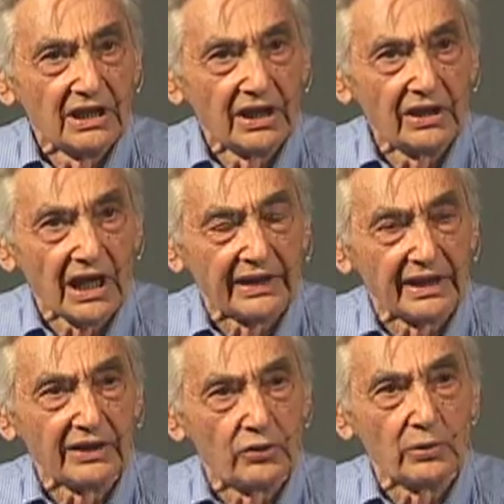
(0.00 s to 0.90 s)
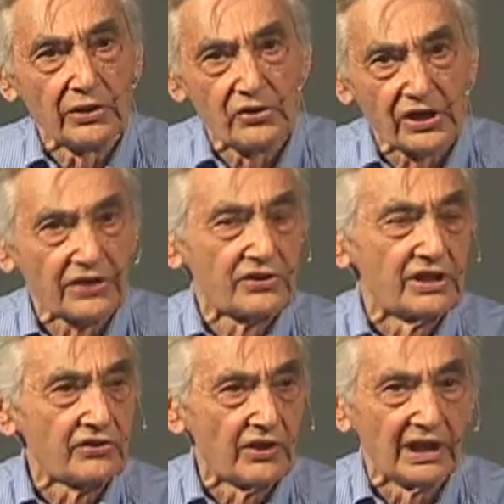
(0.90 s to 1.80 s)
uh, I think, doing
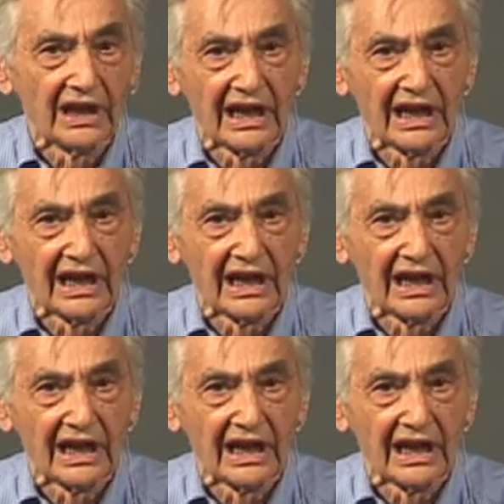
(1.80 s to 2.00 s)
justice to the